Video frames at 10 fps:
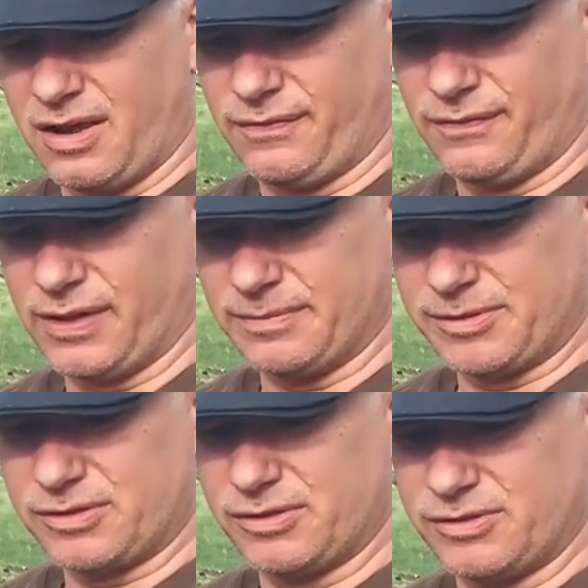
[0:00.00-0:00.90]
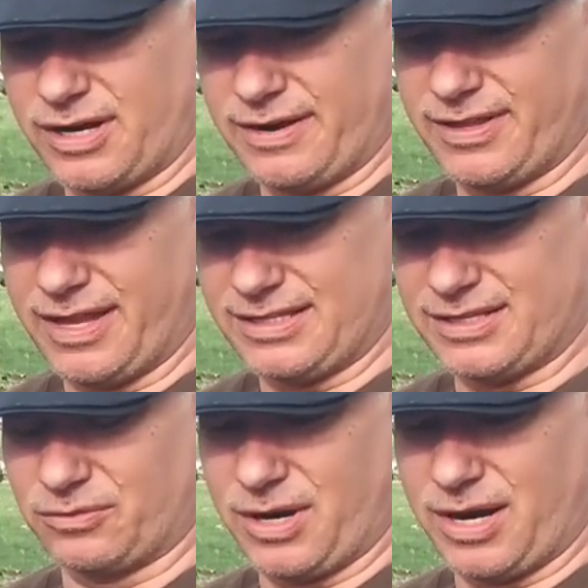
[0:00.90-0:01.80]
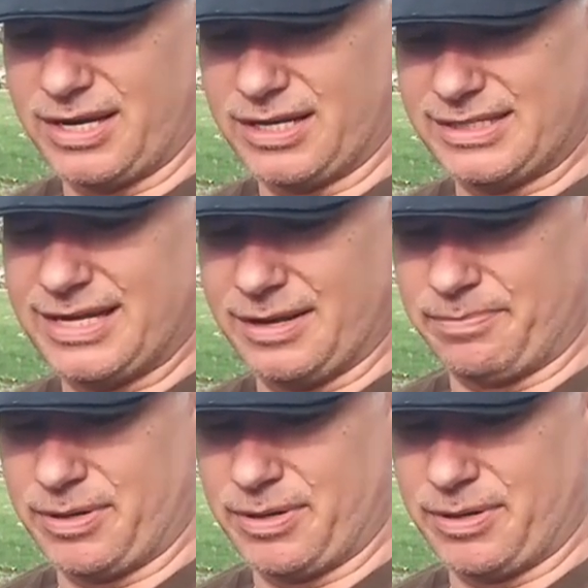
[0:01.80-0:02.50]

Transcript: a Phillips screwdriver that's the right tip.